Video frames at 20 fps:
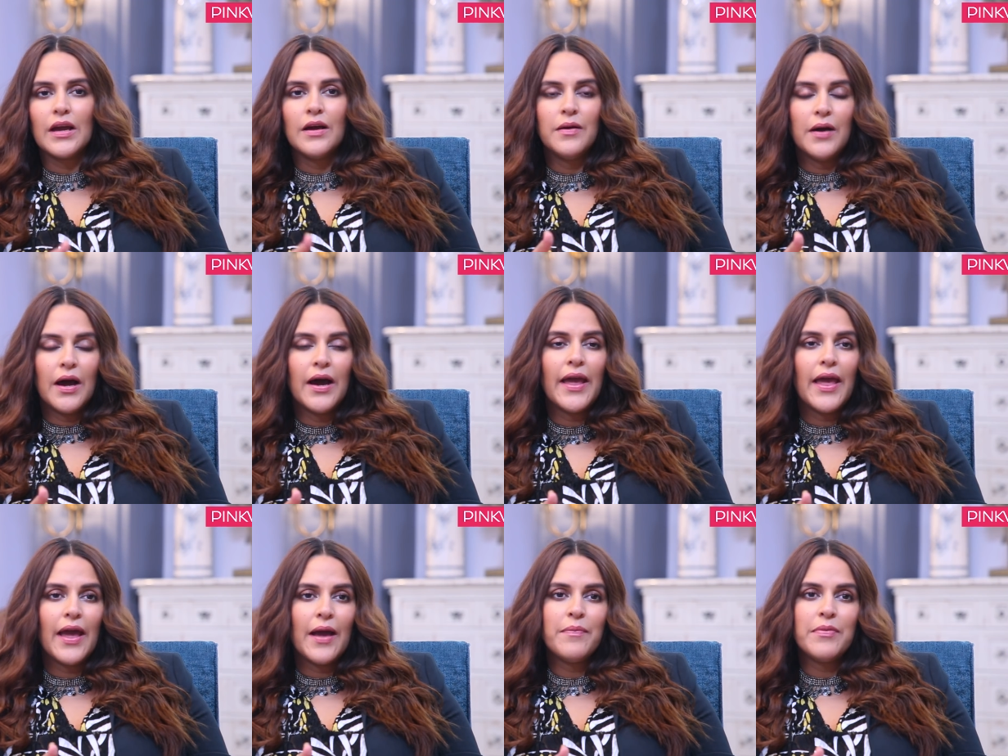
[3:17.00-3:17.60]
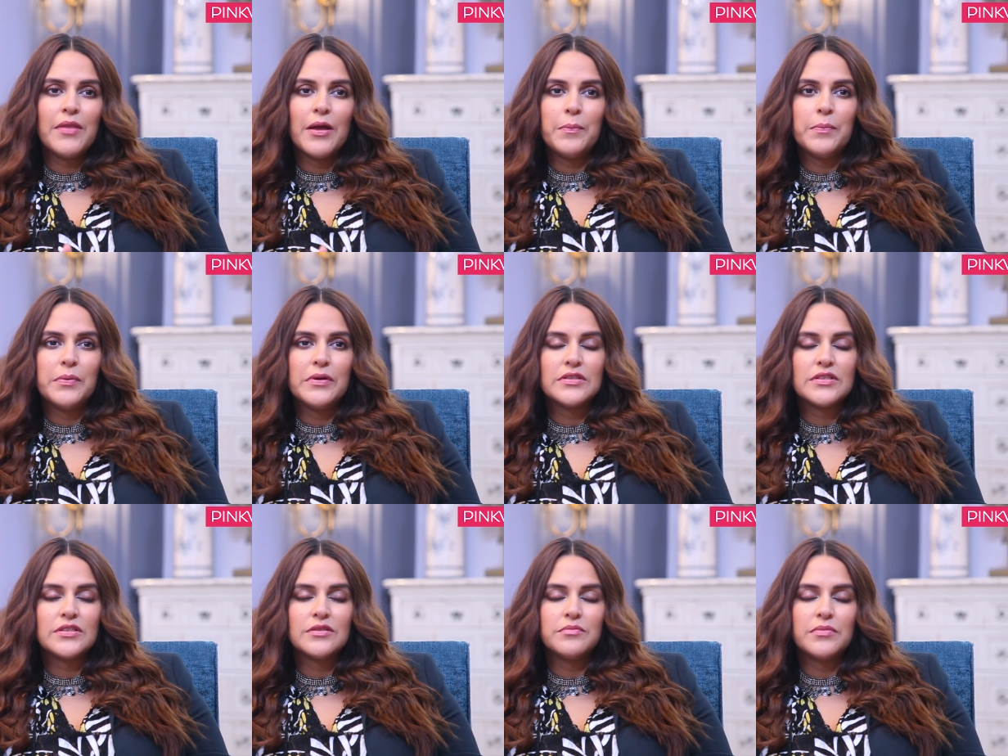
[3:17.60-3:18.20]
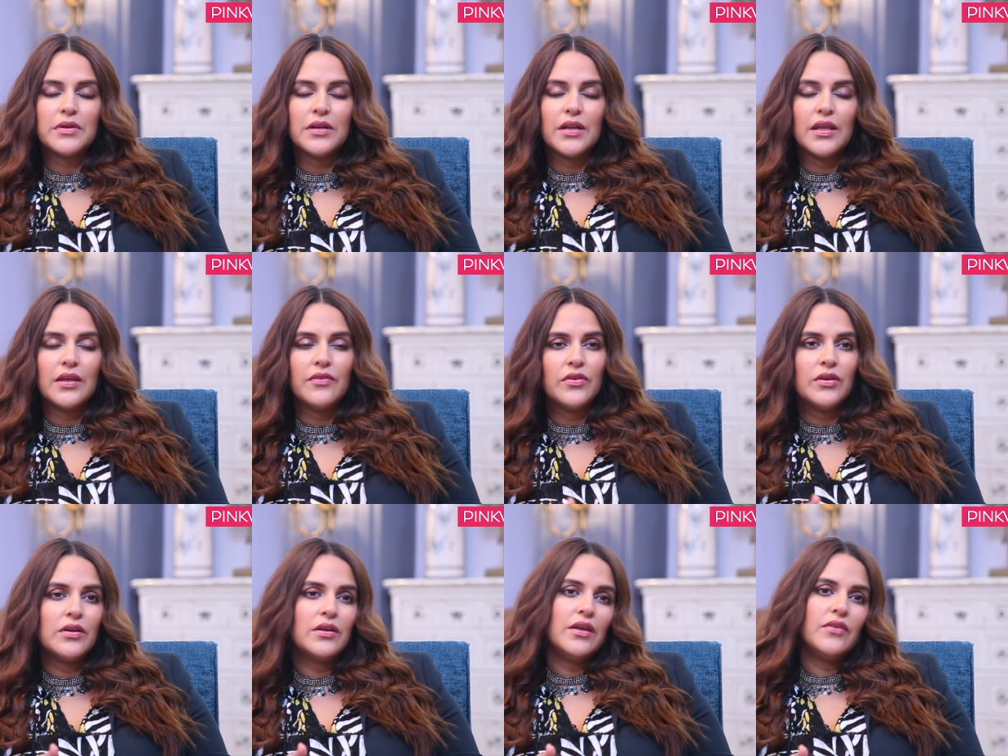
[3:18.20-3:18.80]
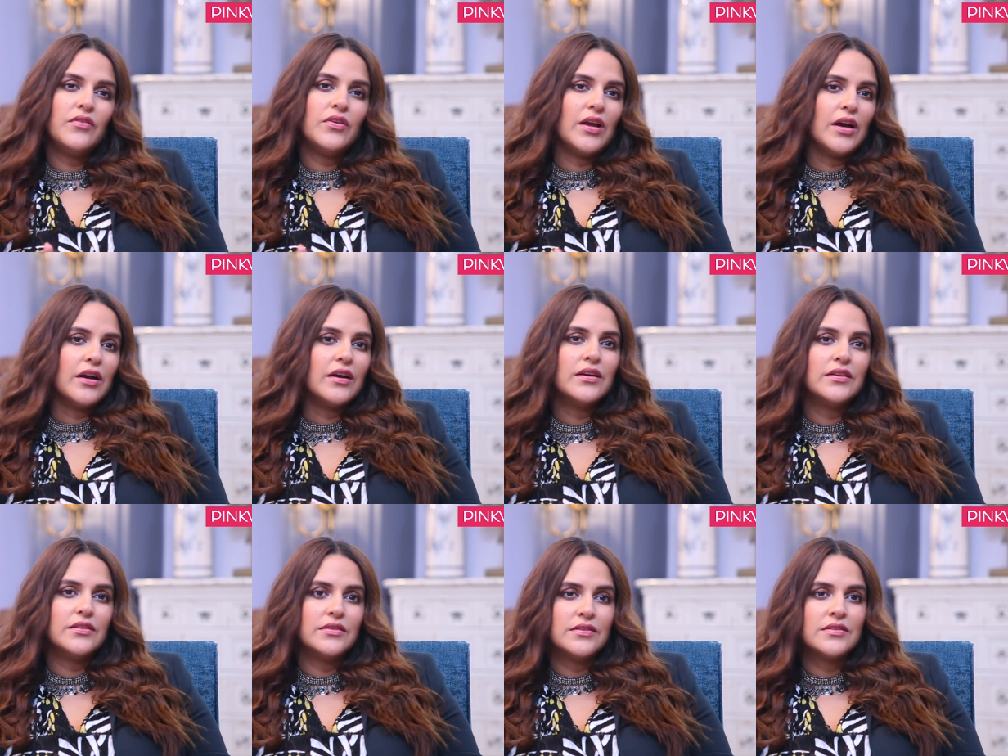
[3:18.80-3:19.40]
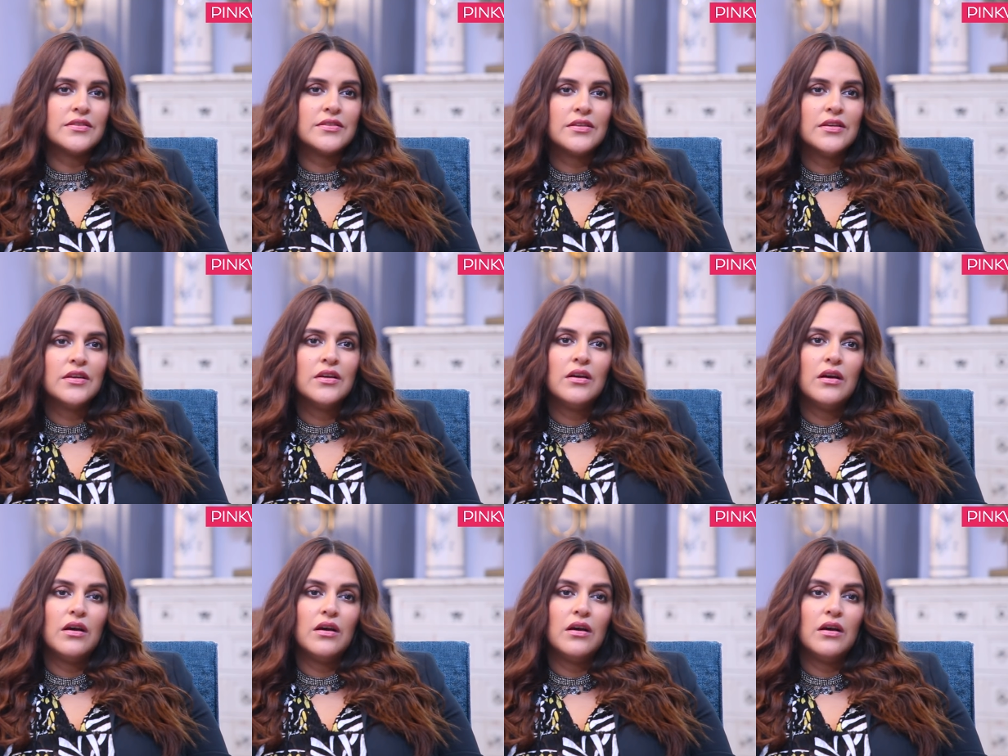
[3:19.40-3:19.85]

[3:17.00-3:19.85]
I am that person, but even Angad is,